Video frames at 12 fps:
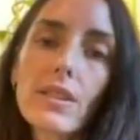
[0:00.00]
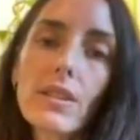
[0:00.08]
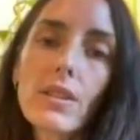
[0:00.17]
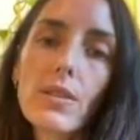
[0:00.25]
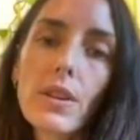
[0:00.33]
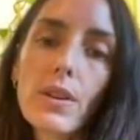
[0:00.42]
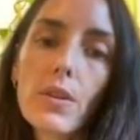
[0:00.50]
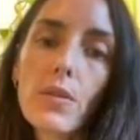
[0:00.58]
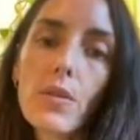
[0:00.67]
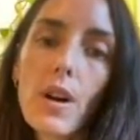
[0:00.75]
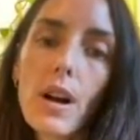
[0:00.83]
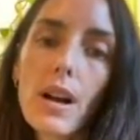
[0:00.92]
you
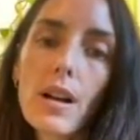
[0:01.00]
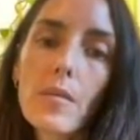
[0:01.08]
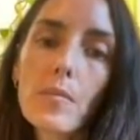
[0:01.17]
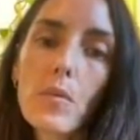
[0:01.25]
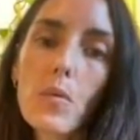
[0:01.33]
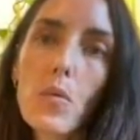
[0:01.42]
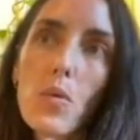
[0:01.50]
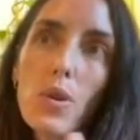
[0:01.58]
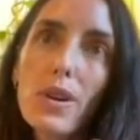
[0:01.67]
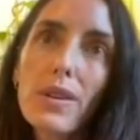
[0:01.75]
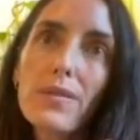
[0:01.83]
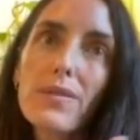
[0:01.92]
know, um,
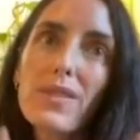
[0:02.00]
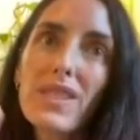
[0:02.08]
or